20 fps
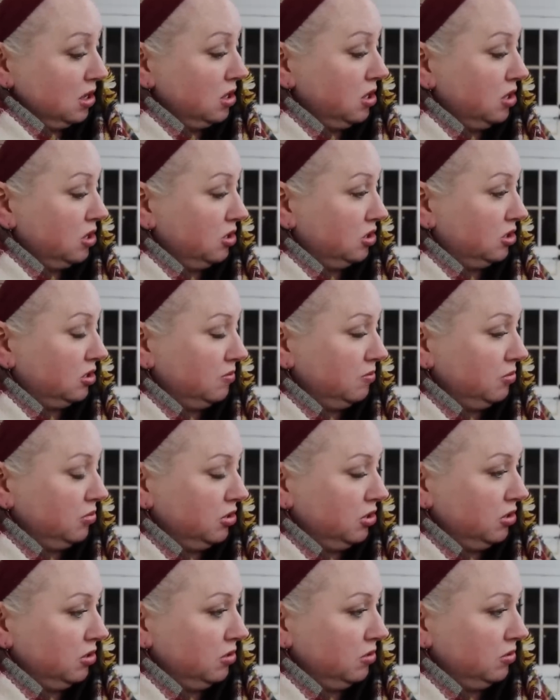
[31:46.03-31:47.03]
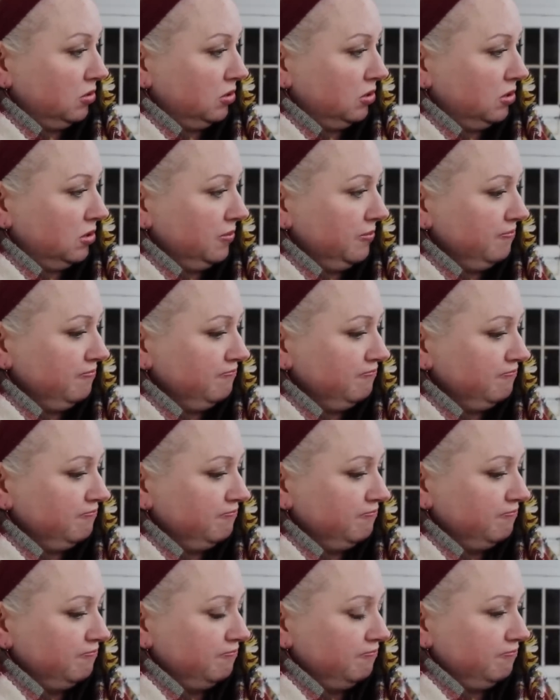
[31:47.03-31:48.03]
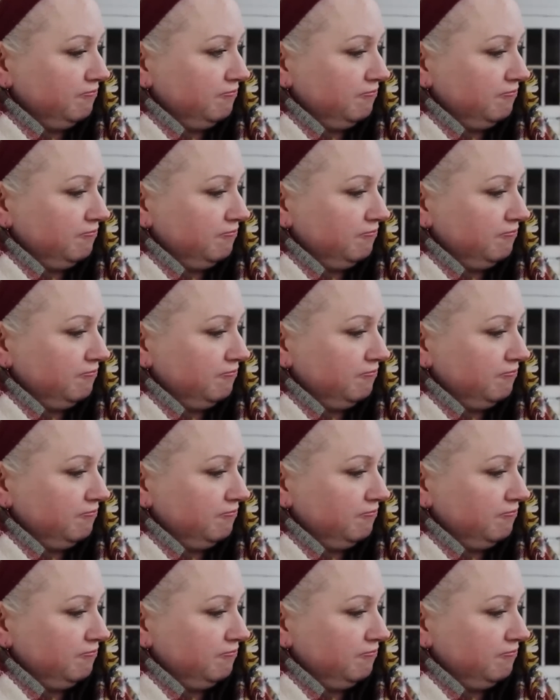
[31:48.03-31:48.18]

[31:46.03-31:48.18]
There's some blues. Mm -hmm.